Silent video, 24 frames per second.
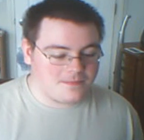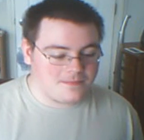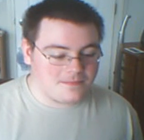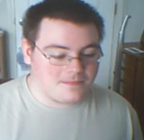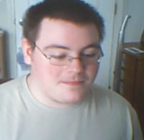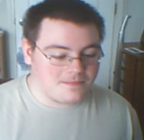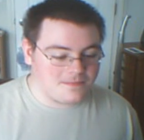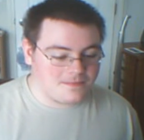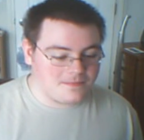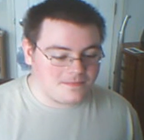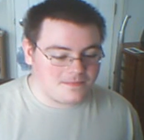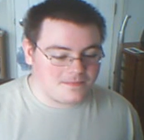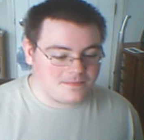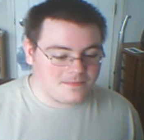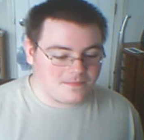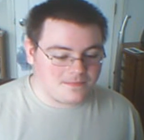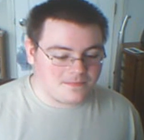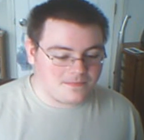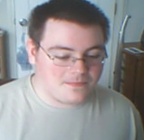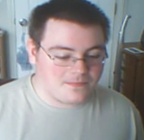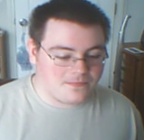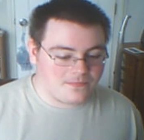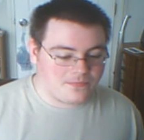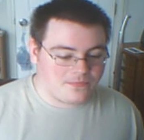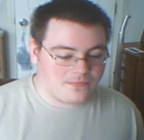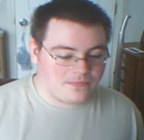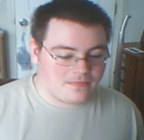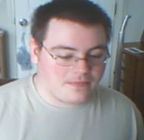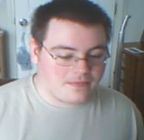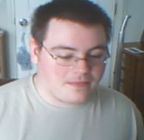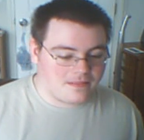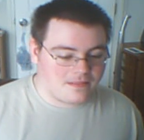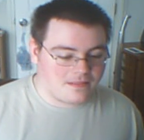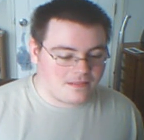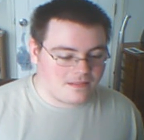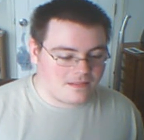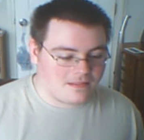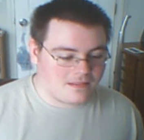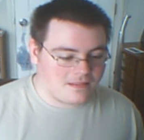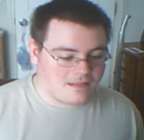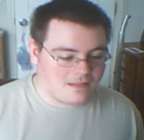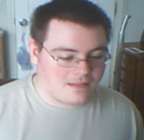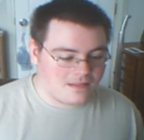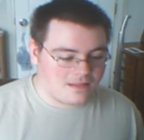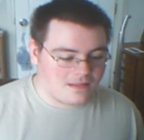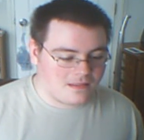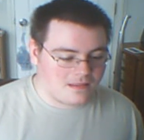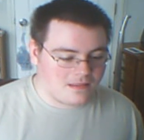
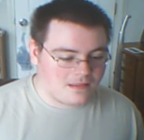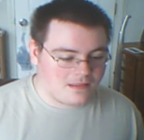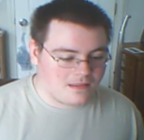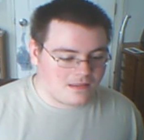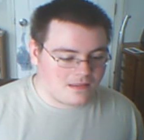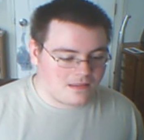Nobody speaks.